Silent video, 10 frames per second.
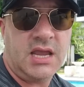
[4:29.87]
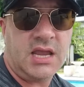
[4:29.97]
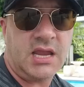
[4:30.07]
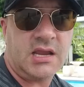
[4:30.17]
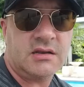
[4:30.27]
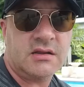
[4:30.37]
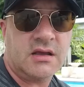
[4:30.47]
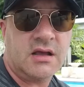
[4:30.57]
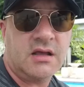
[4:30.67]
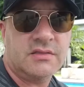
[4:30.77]
And
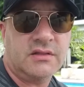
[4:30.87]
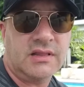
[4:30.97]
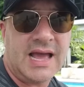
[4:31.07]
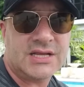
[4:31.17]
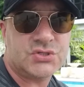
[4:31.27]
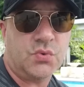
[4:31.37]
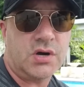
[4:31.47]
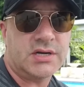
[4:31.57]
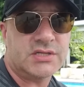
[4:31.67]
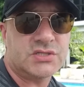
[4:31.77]
the last
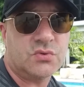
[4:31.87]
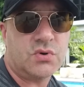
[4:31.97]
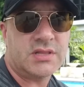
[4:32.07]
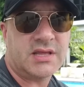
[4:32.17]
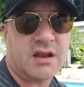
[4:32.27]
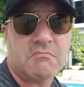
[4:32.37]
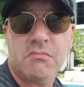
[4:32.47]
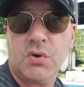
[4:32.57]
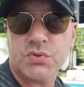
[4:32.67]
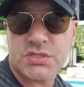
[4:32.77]
one is the one that I'm
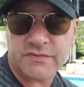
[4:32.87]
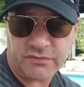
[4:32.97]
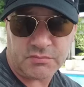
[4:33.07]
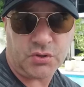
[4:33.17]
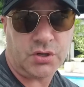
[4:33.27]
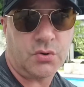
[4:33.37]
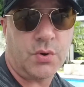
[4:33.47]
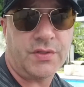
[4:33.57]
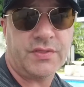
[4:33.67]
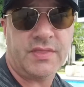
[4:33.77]
most familiar
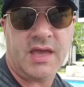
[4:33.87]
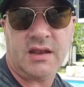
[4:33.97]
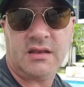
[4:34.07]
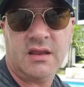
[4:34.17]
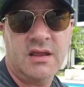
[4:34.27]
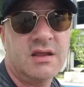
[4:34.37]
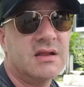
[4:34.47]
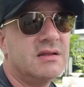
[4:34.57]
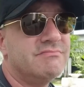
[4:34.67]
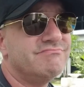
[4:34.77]
with, and that
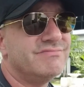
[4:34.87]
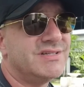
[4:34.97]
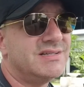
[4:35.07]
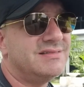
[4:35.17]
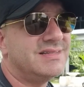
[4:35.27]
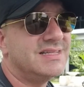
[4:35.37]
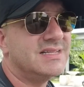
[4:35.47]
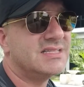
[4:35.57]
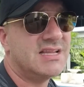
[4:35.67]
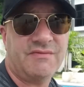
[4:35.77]

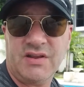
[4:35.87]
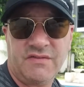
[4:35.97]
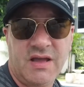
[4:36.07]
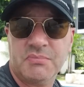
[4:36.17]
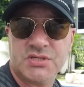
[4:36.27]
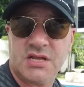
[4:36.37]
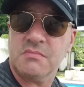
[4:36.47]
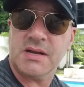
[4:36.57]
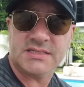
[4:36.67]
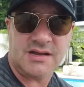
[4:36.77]
75%
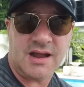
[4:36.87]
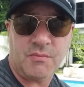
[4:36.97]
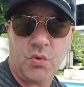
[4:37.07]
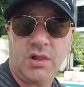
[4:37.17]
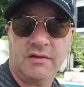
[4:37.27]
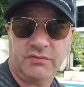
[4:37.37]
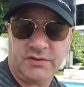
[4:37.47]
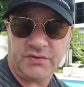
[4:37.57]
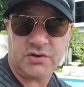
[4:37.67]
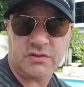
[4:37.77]
of my time while I've
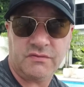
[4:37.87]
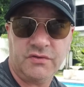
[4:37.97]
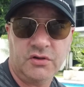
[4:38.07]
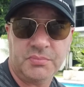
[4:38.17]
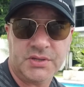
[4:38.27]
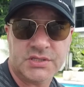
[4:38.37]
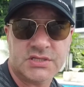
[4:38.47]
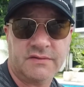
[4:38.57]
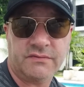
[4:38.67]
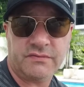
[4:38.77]
lived here in the Philippines,
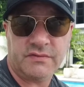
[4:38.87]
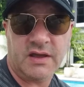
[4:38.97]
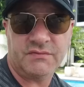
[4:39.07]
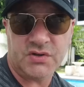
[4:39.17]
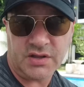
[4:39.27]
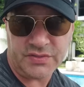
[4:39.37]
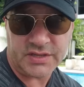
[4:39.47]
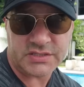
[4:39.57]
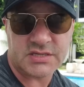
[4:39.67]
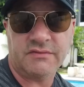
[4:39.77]
I've done
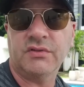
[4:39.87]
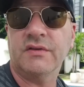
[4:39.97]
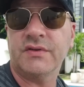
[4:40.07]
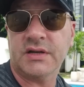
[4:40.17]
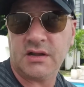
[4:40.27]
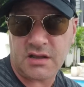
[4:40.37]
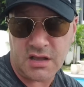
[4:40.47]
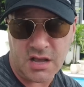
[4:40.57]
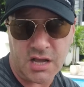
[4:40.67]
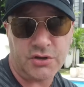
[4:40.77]
this. I've lived in a
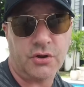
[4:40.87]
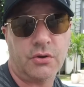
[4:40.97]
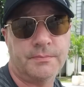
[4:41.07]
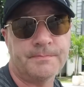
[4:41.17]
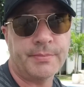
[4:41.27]
condo.